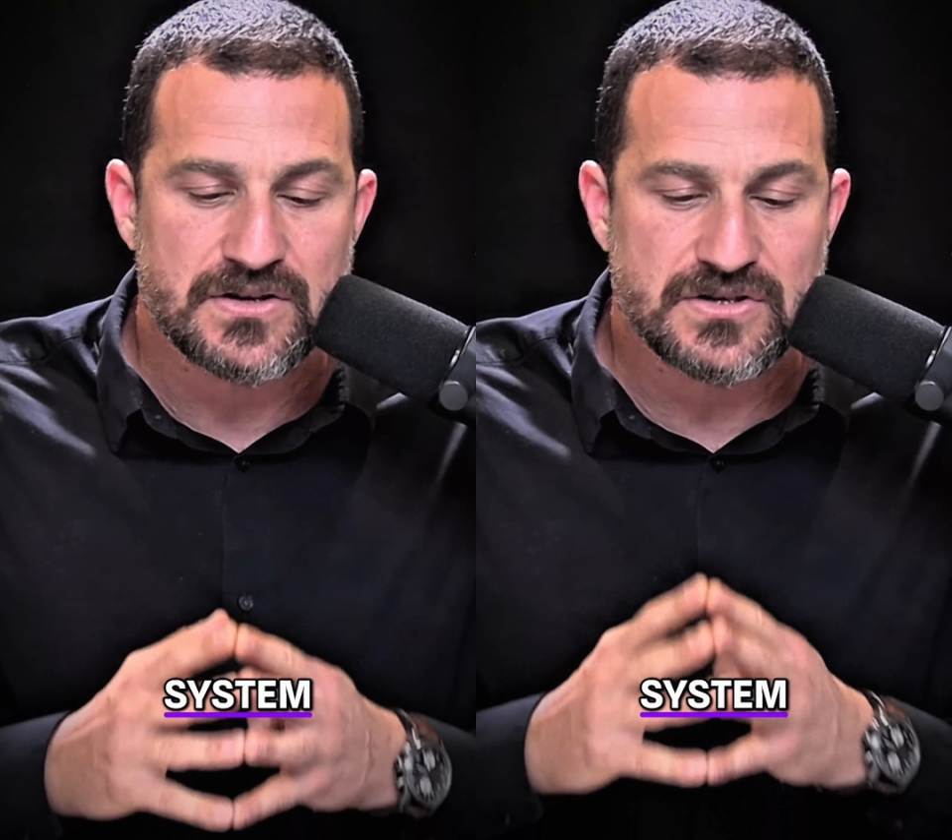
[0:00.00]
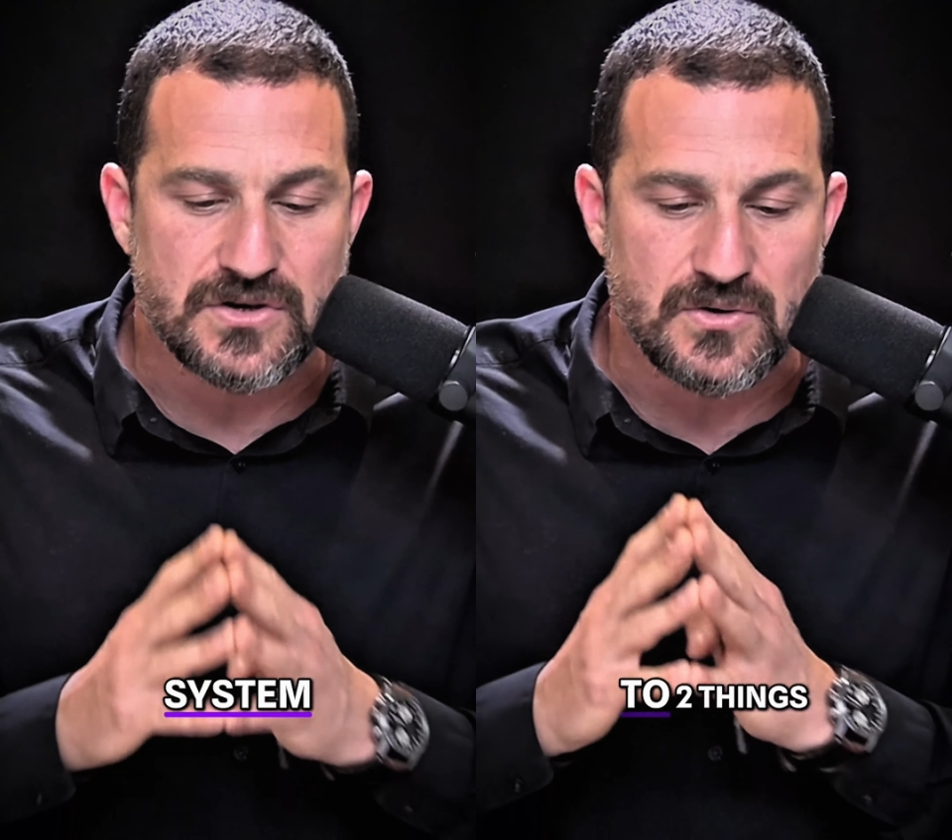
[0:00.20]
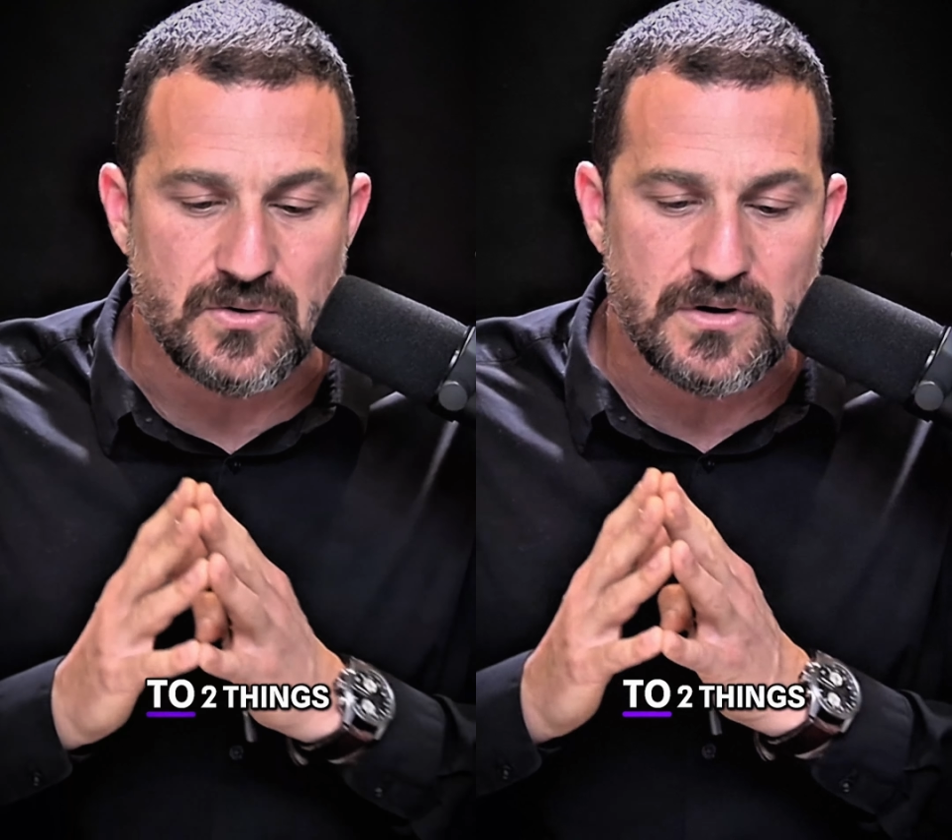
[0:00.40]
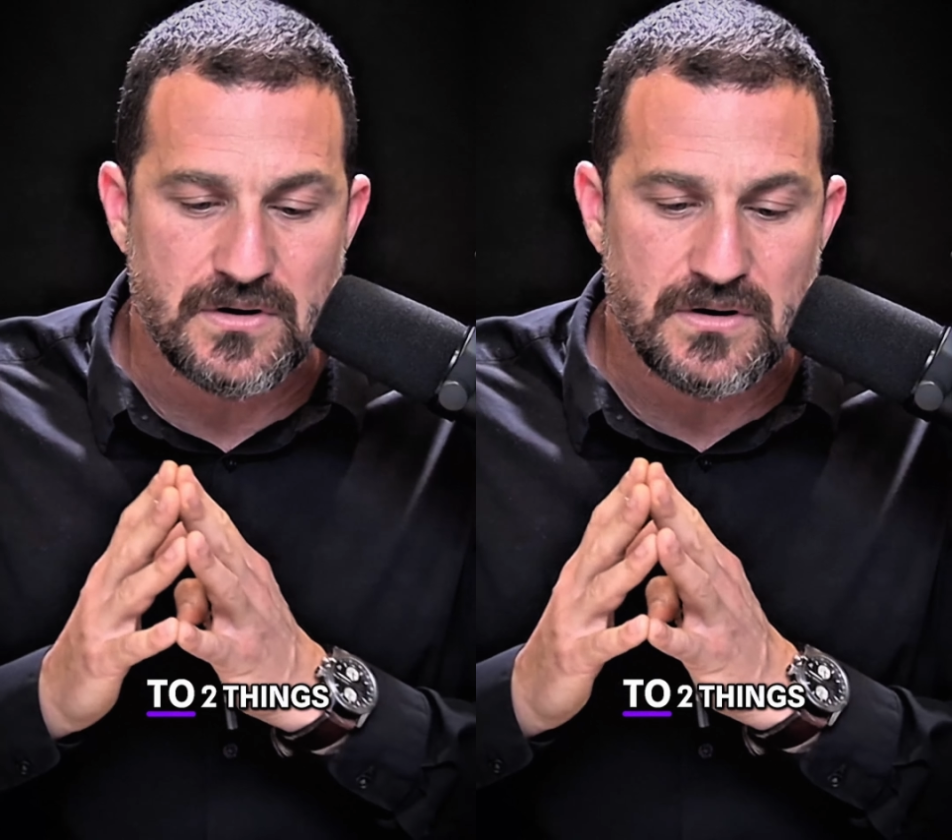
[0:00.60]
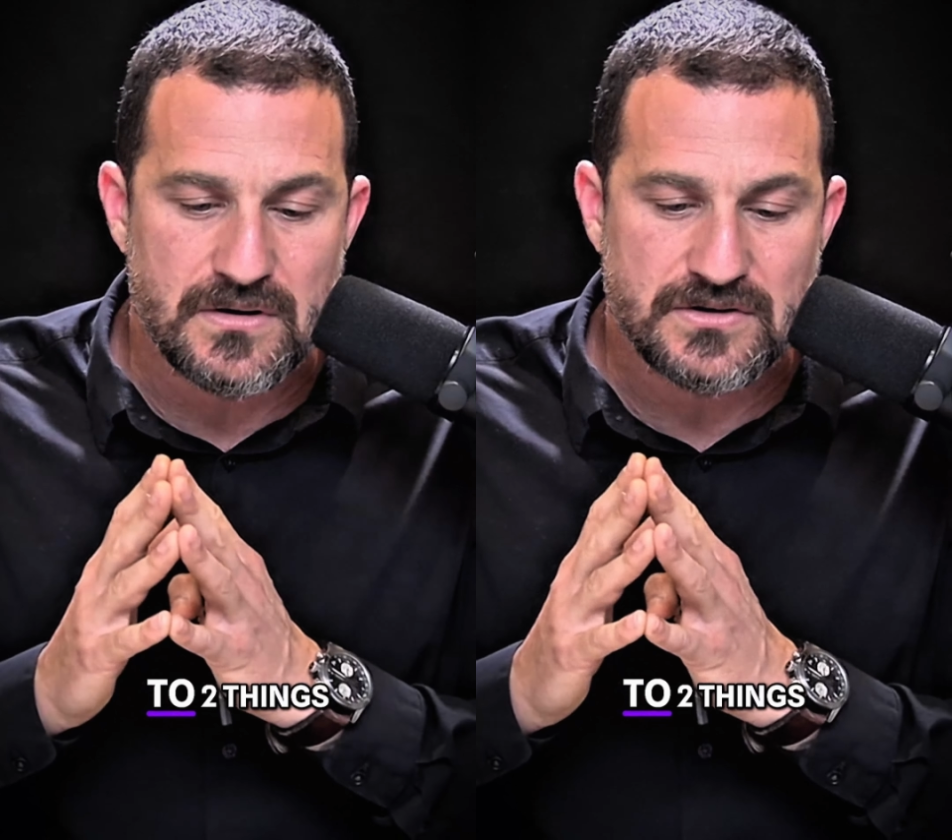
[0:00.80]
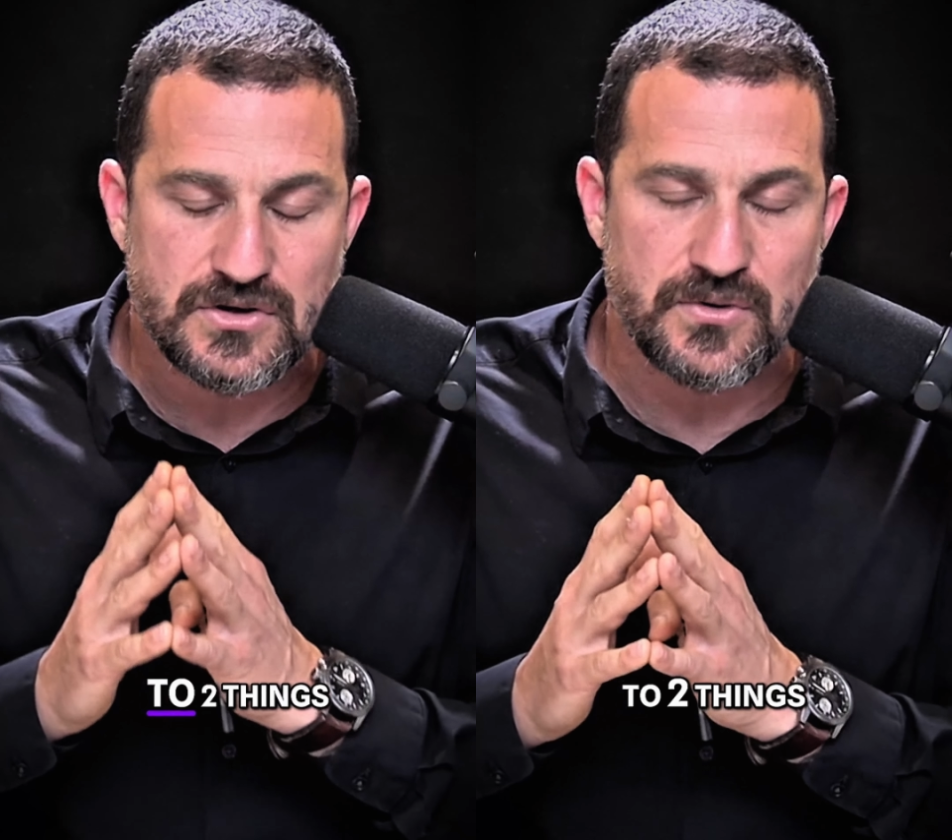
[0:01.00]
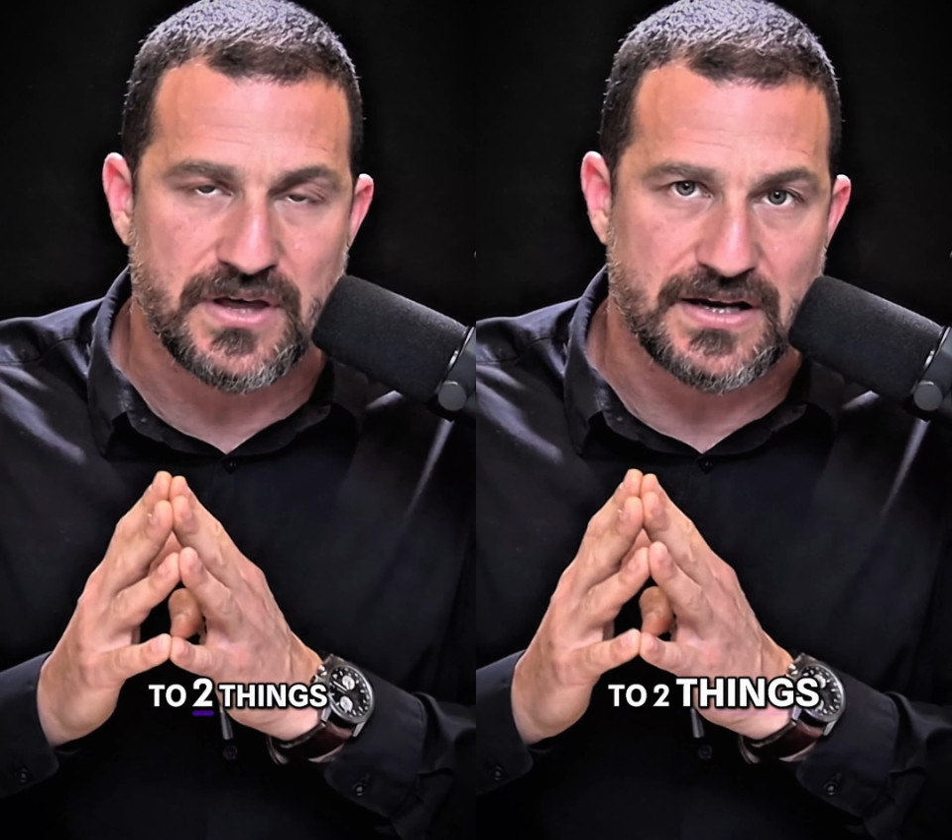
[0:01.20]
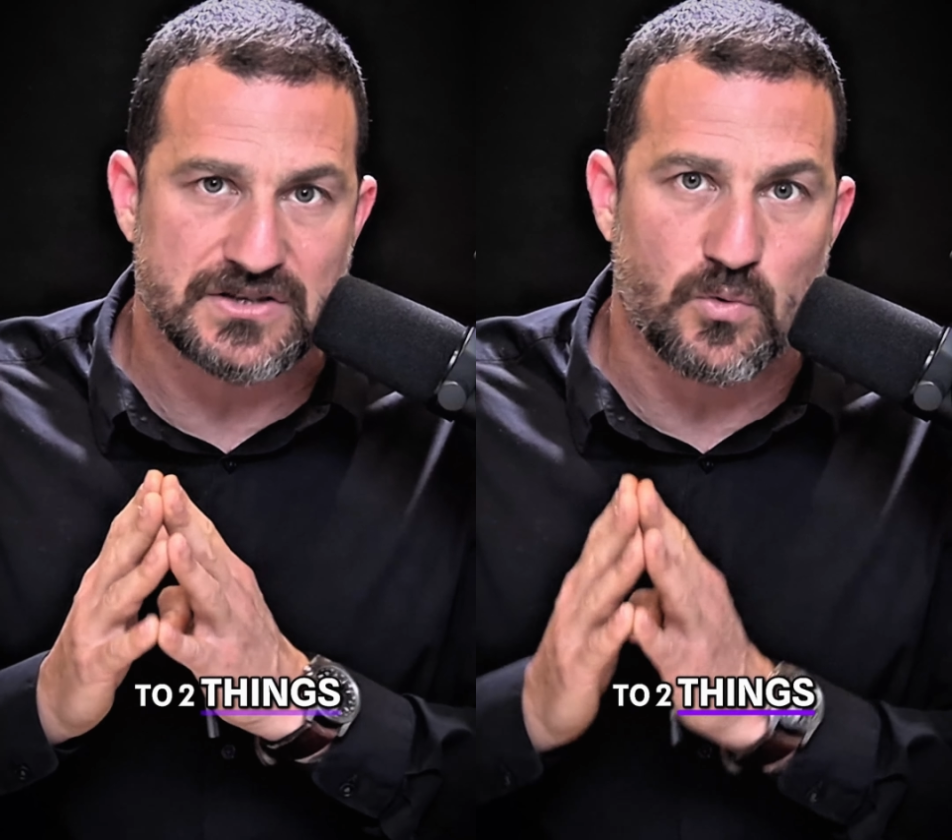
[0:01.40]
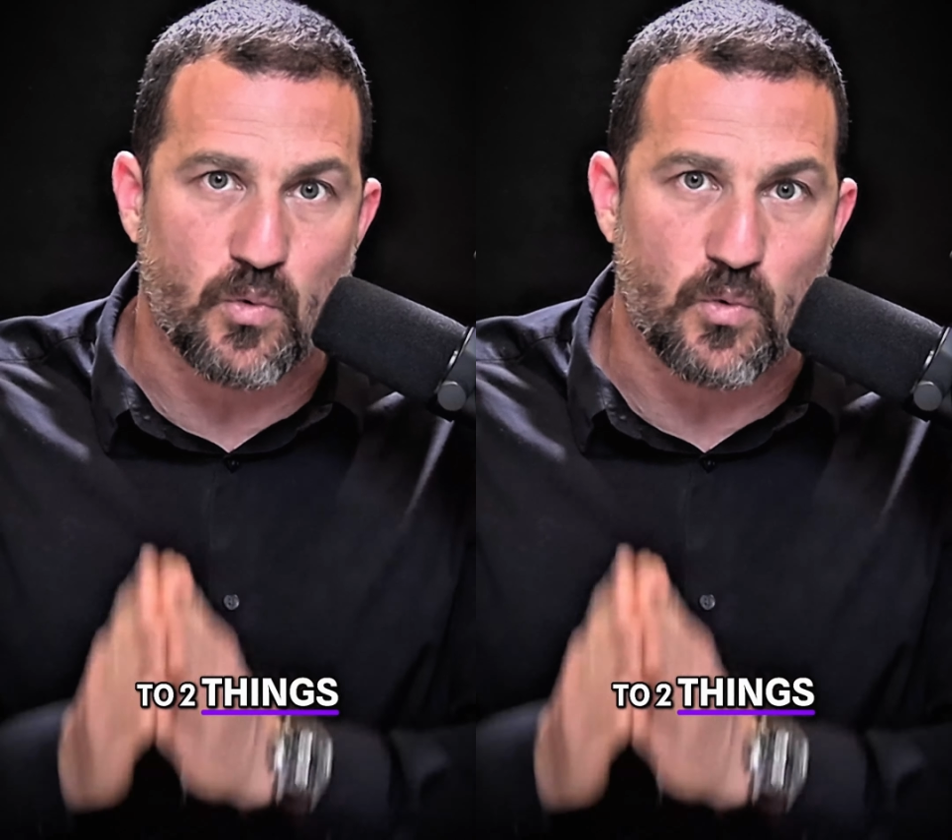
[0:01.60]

to two things.